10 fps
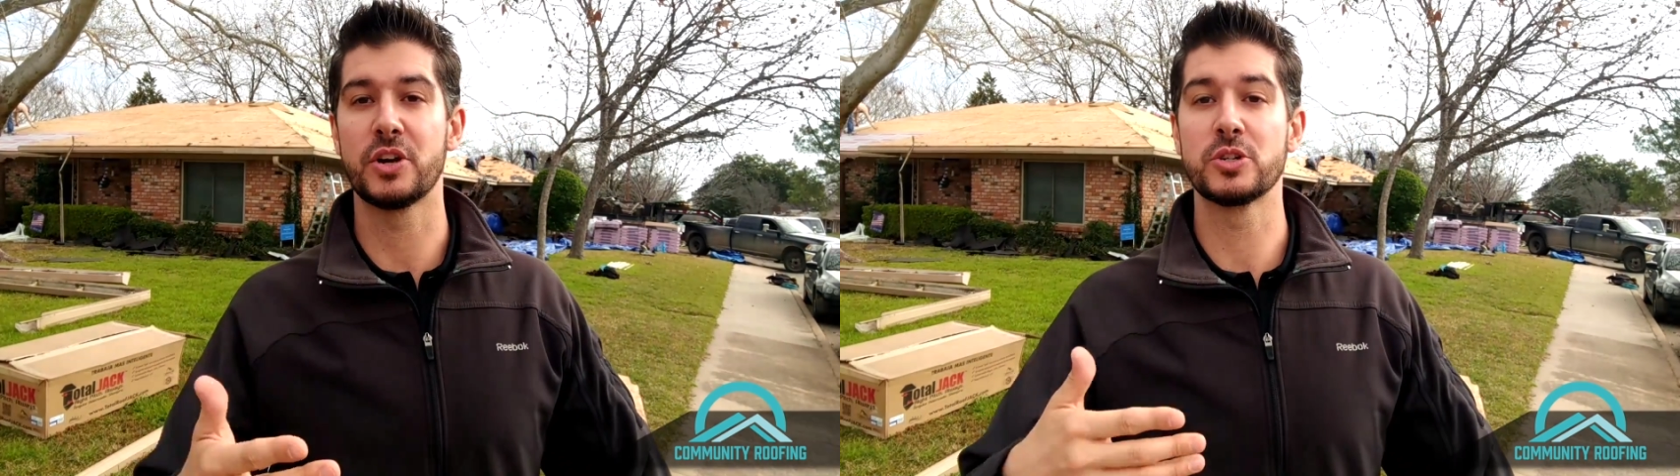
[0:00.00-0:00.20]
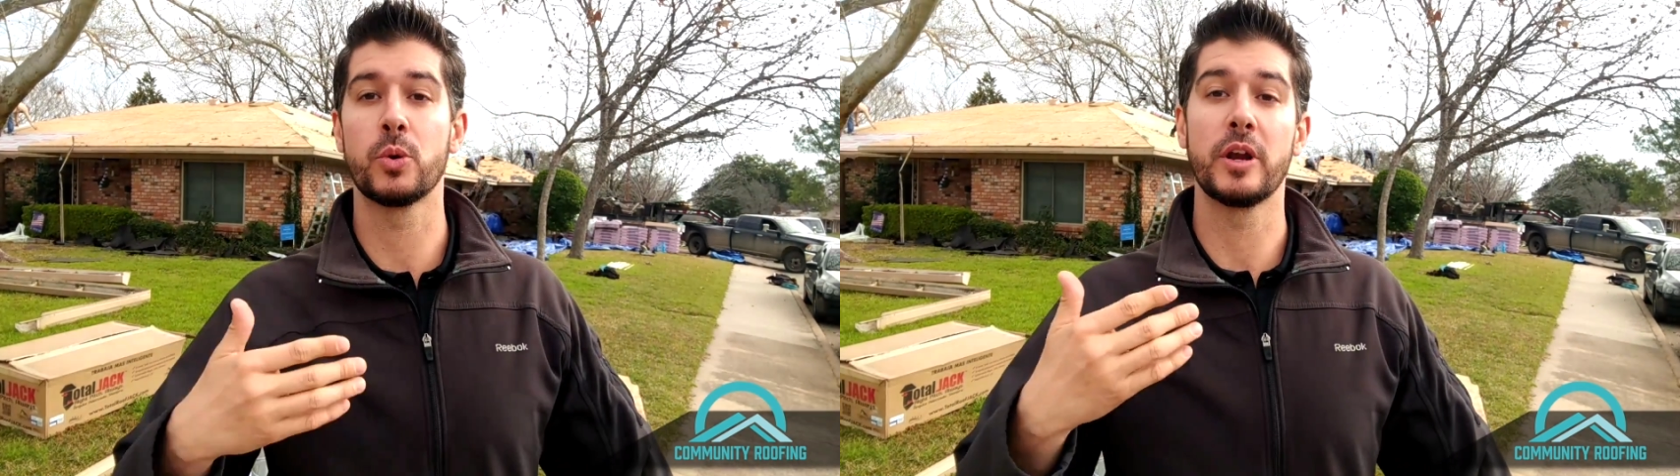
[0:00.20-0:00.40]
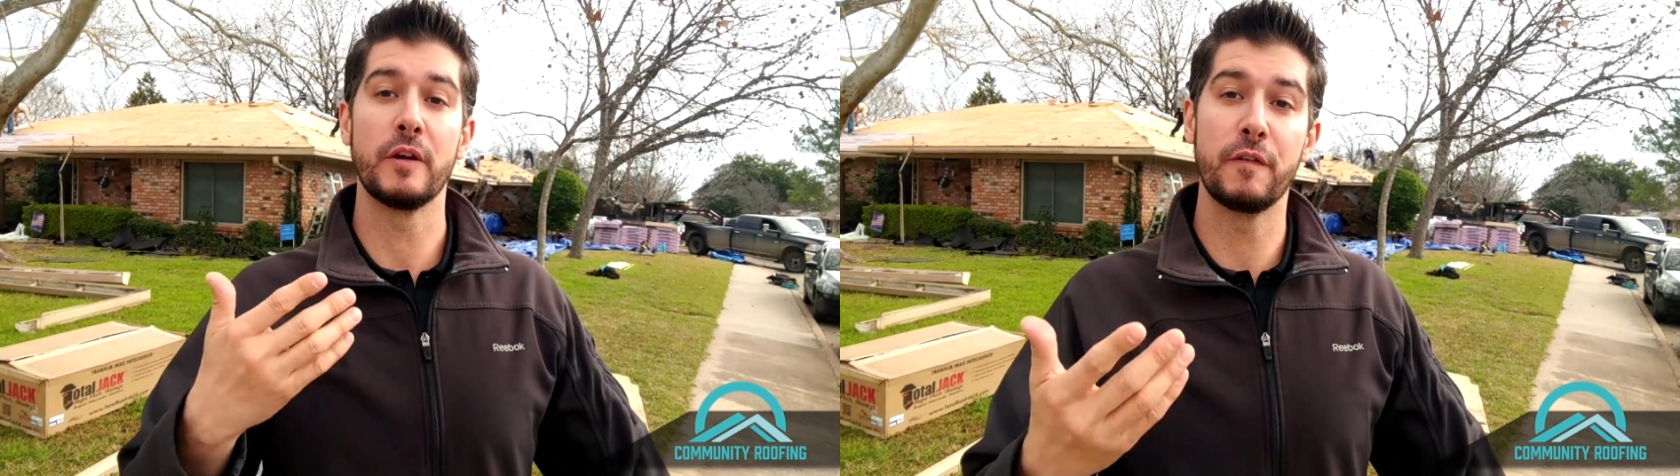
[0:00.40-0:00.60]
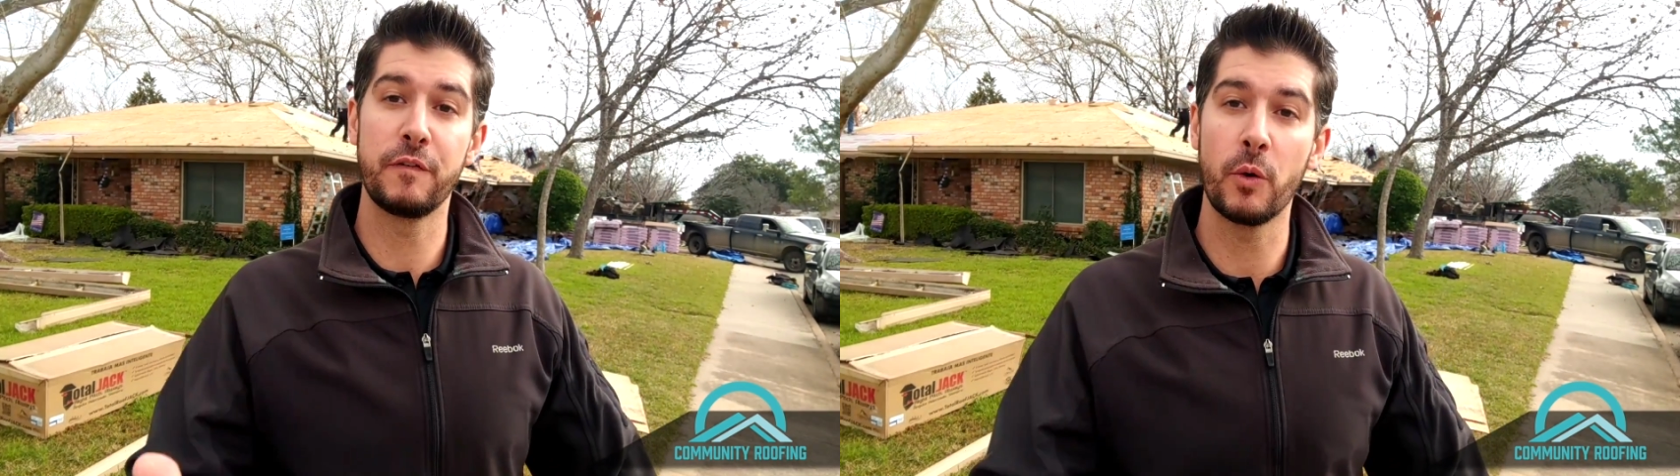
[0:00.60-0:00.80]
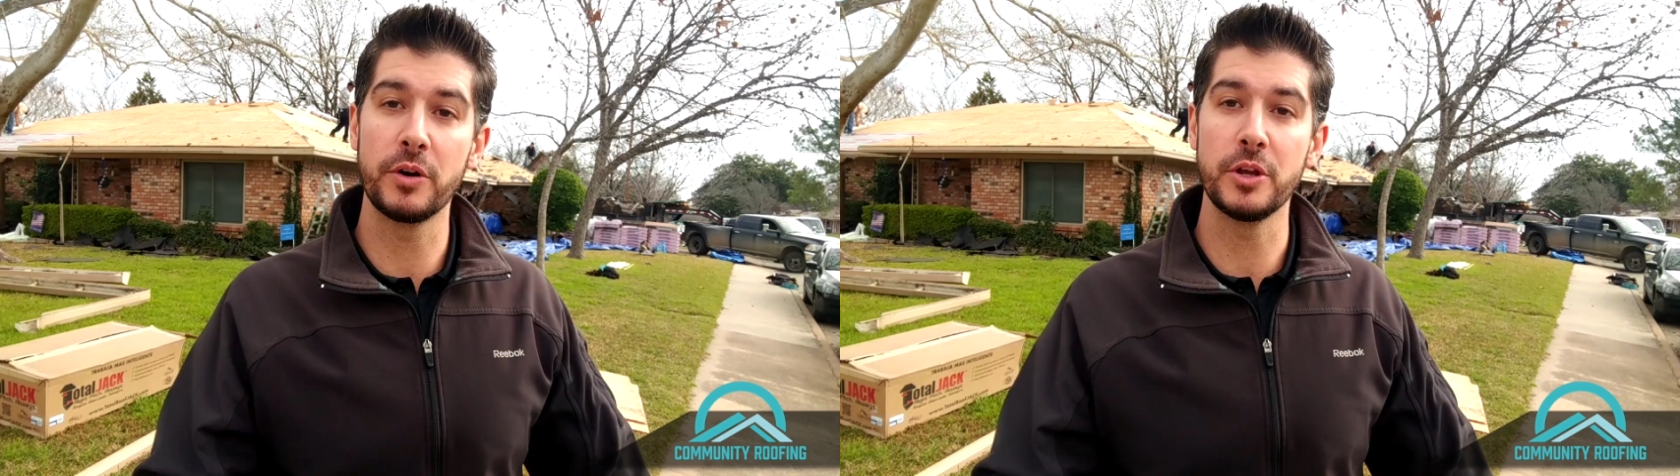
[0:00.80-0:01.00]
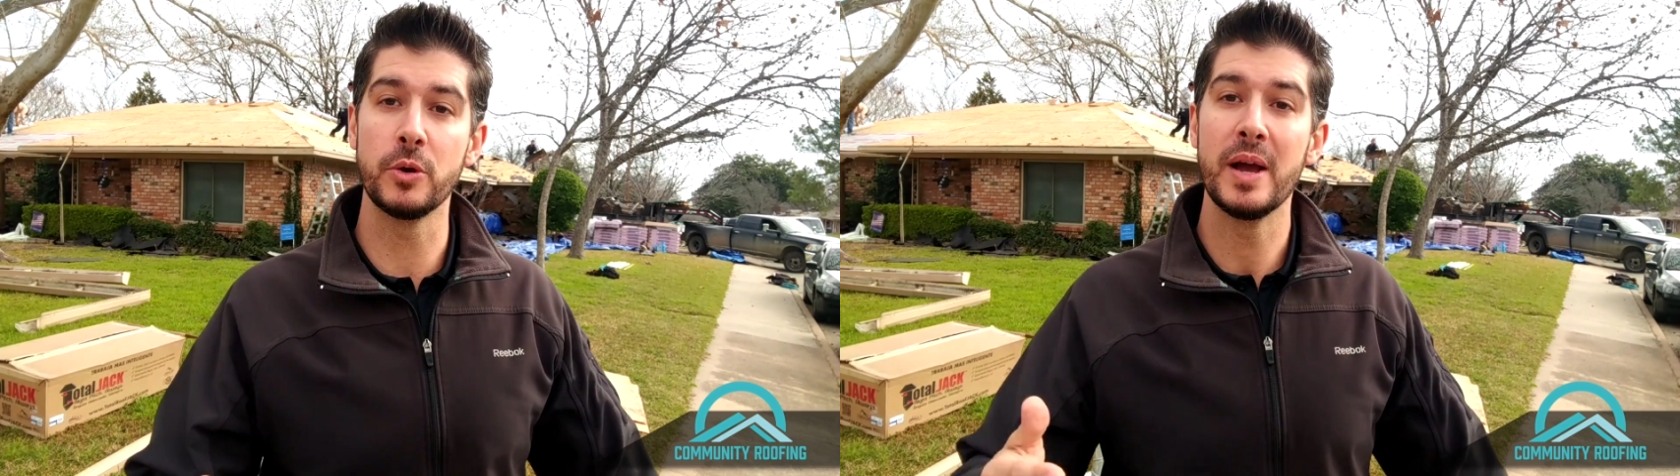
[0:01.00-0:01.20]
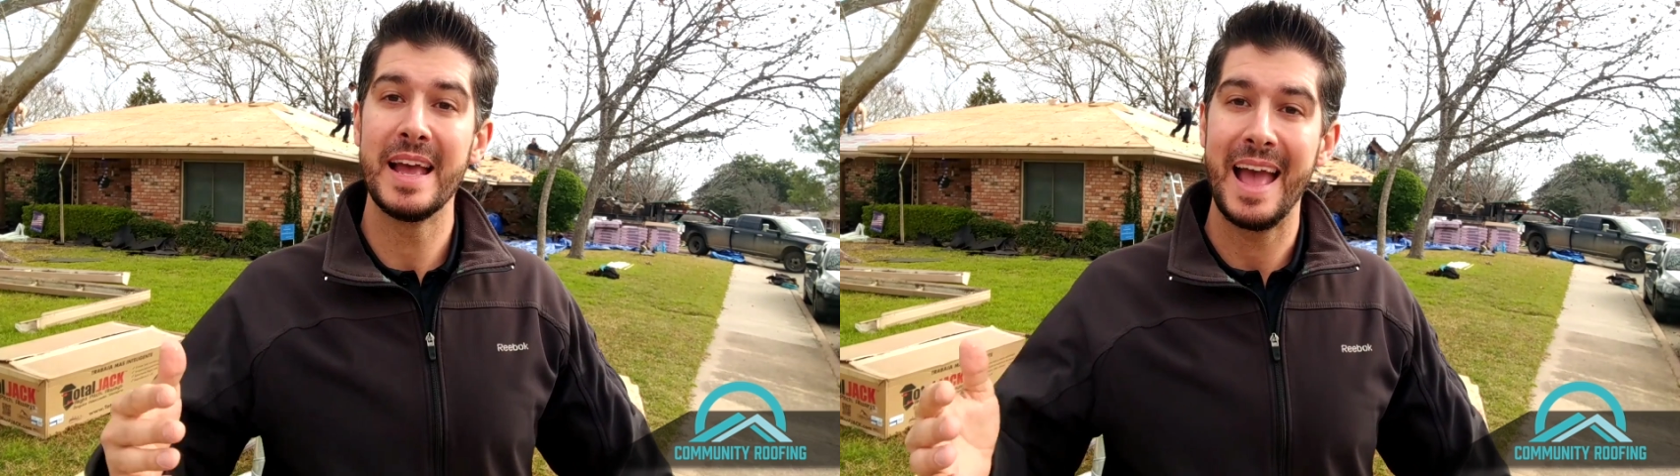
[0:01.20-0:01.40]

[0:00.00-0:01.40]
starts working for you,